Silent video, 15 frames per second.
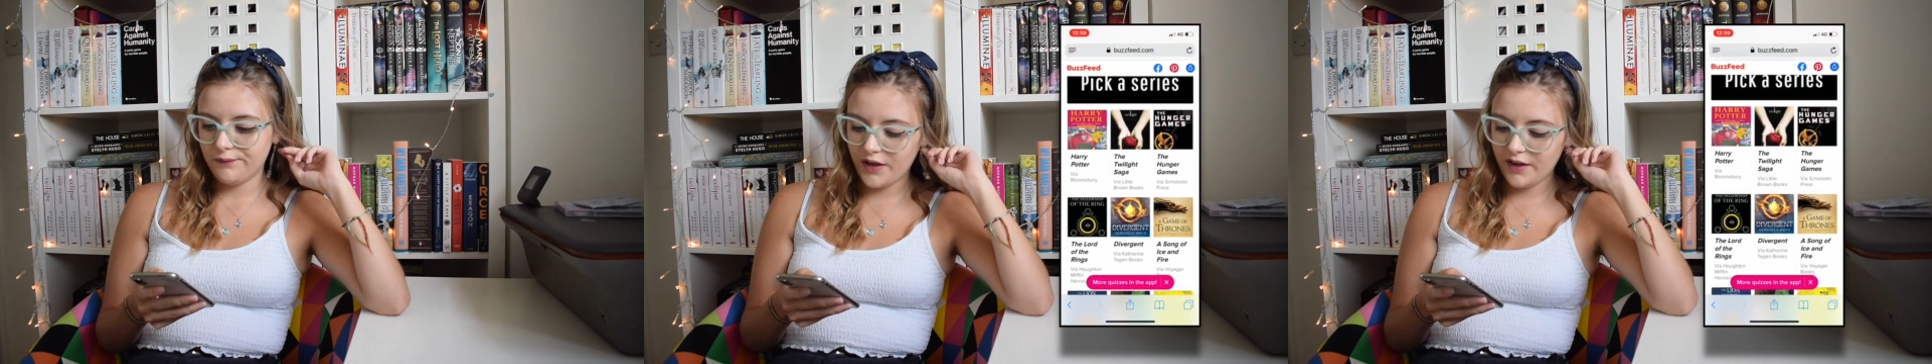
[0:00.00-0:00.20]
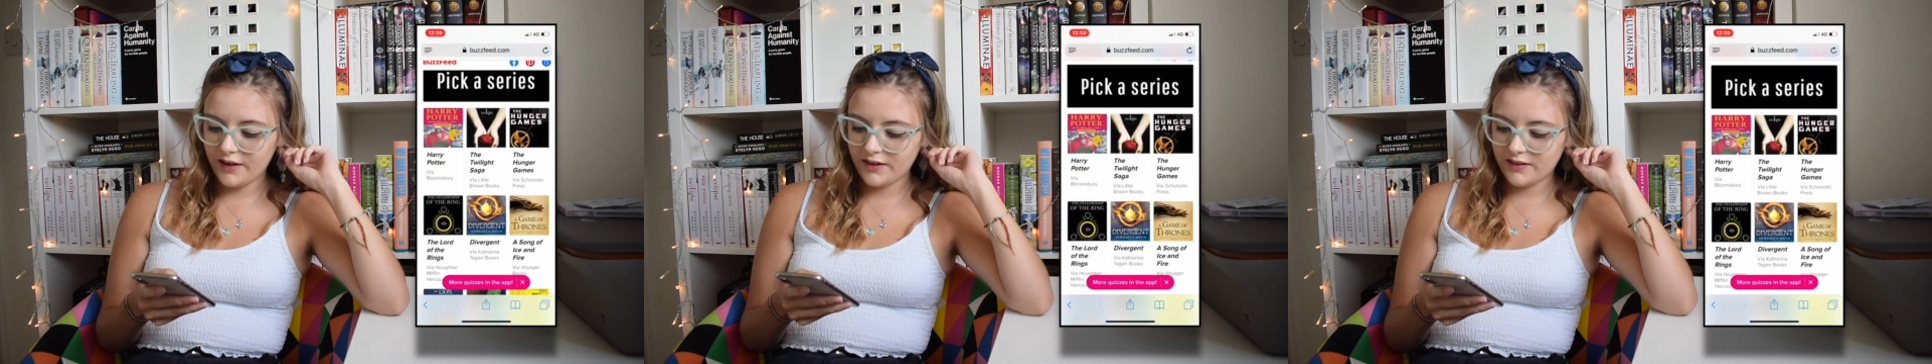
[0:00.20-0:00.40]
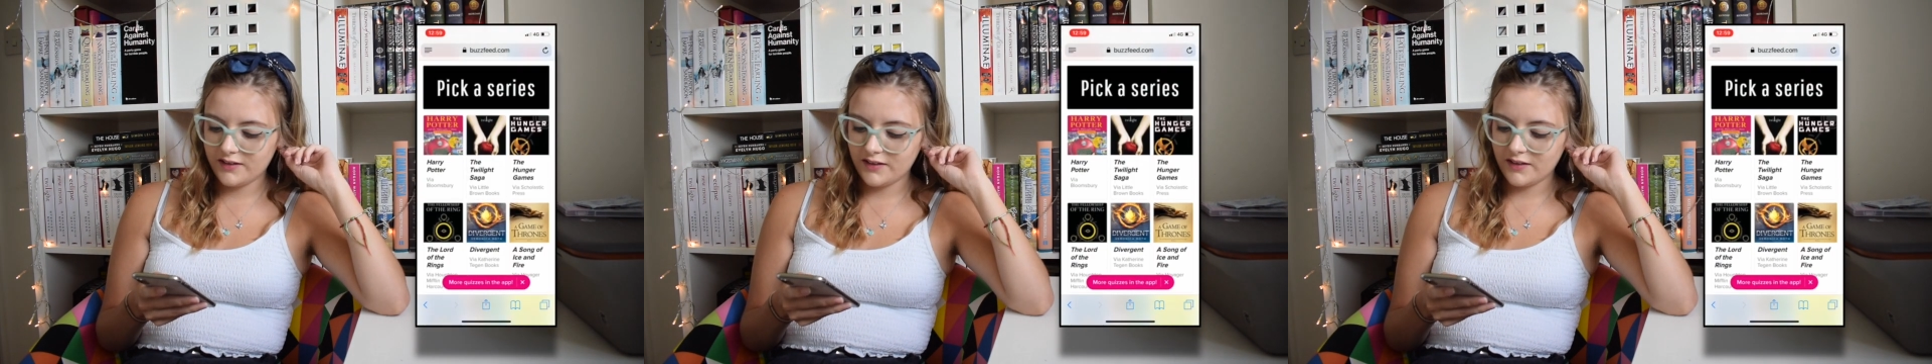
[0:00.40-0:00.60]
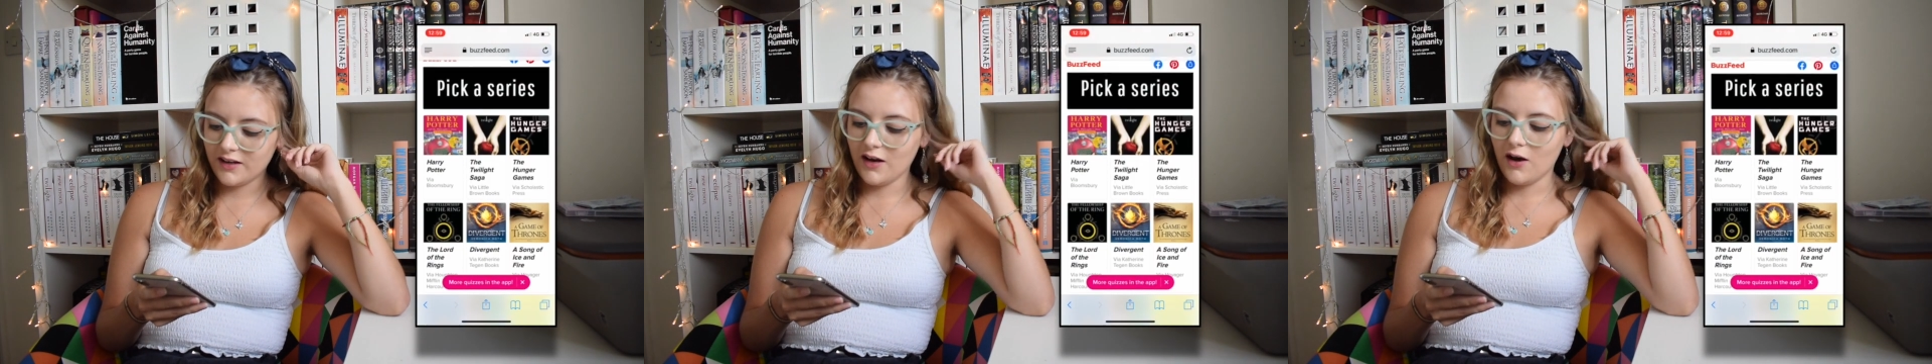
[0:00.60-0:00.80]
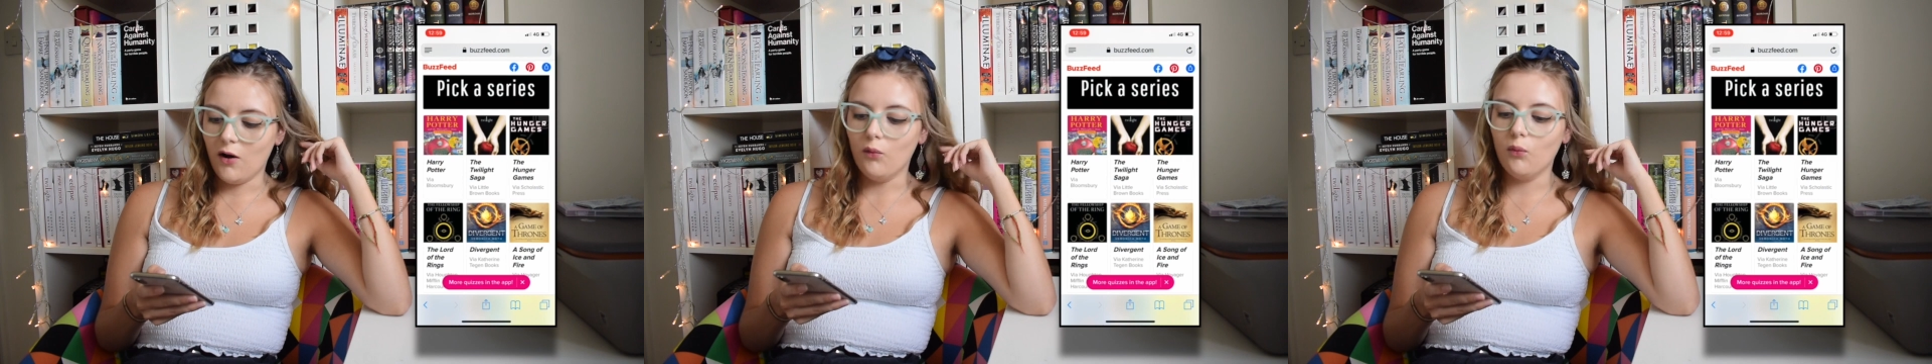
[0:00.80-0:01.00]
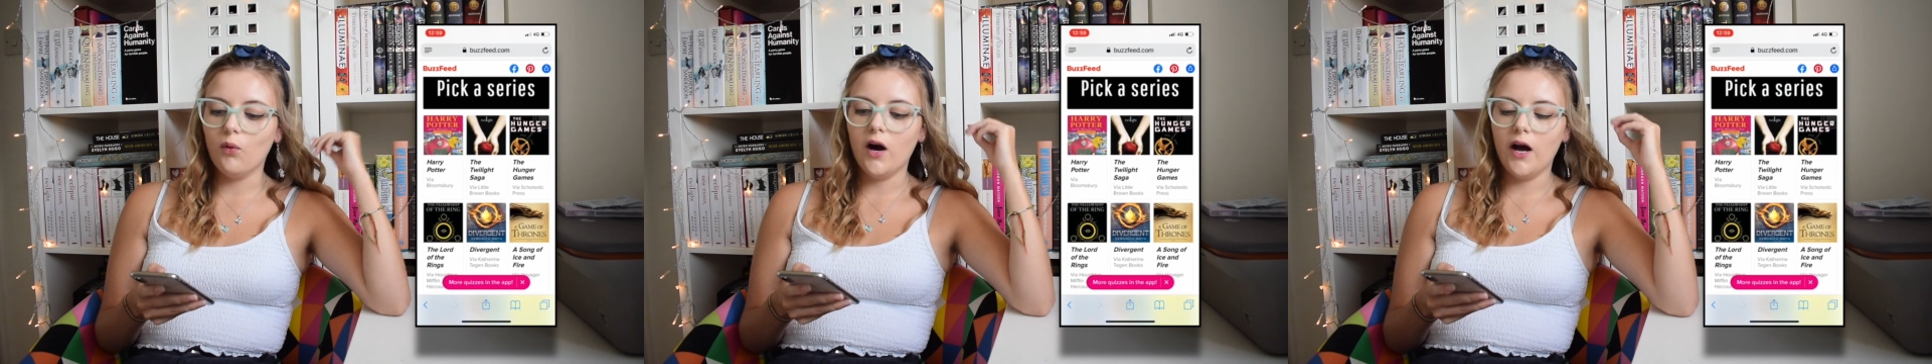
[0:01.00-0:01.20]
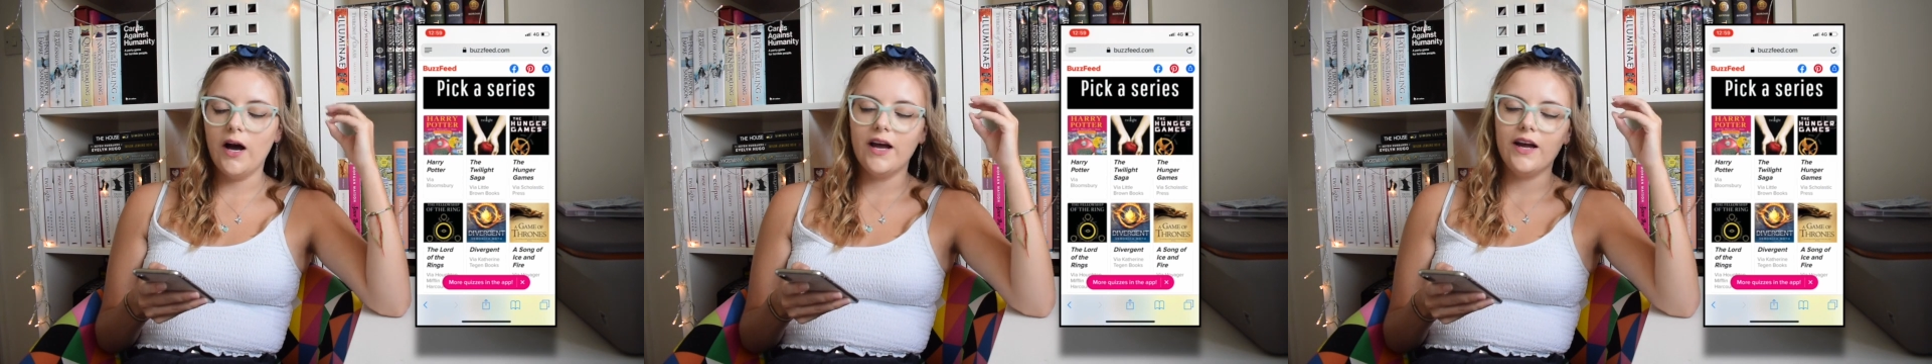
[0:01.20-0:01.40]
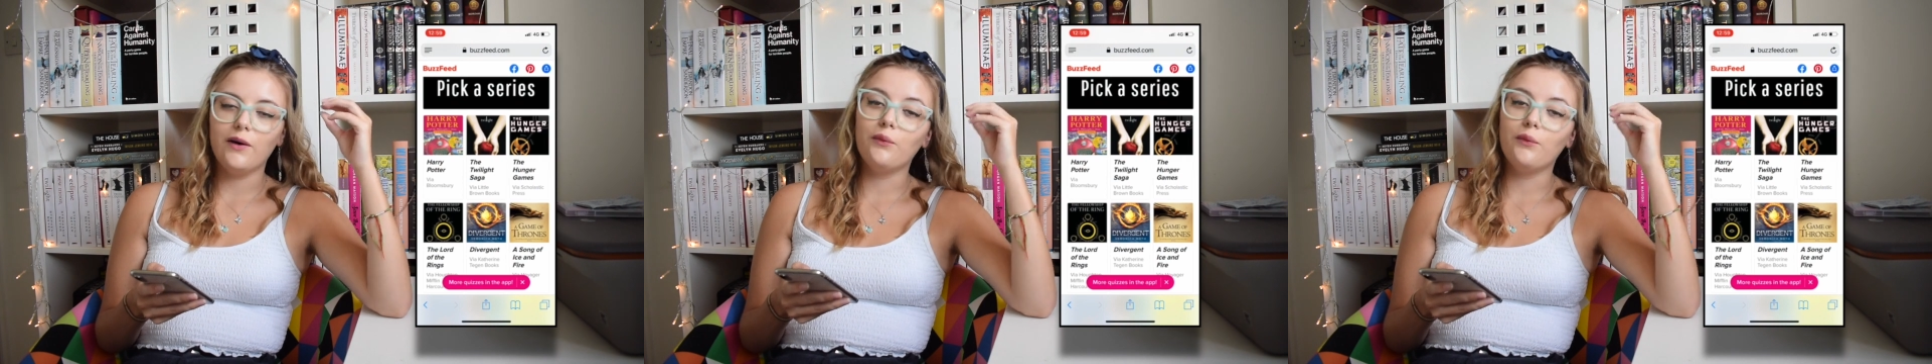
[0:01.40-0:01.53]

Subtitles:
Pick a Why?